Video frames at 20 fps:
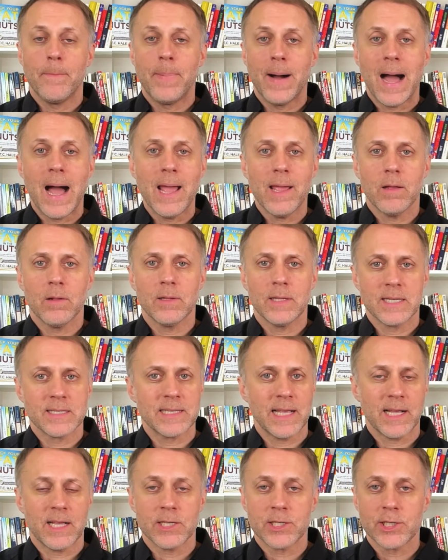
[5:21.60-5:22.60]
bile is
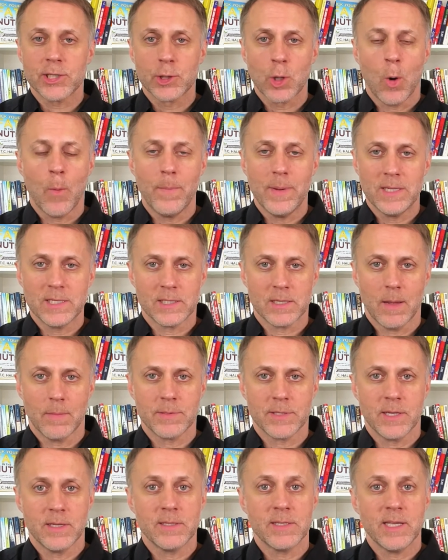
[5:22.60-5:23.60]
like a soapy
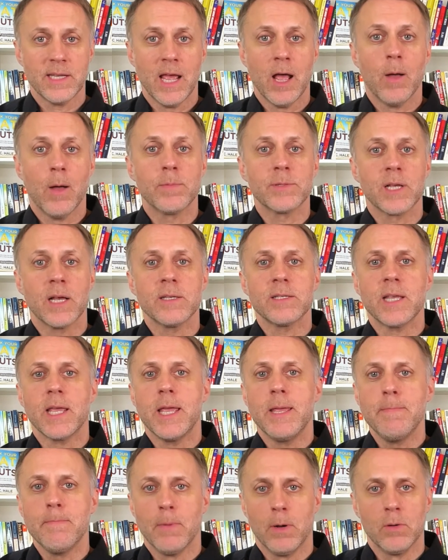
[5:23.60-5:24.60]
substance that helps us
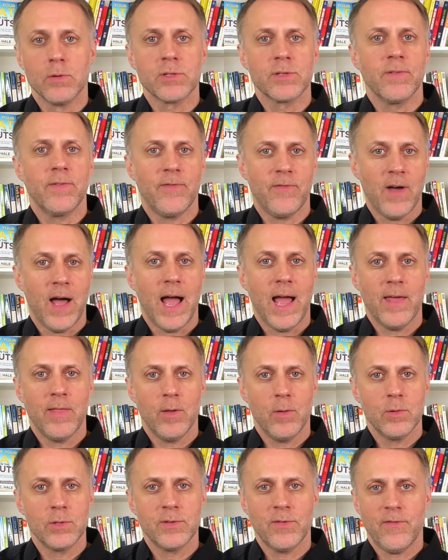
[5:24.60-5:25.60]
emulsify
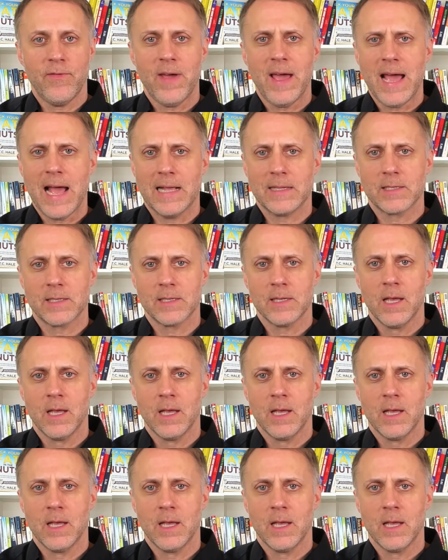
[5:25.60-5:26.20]
those fats.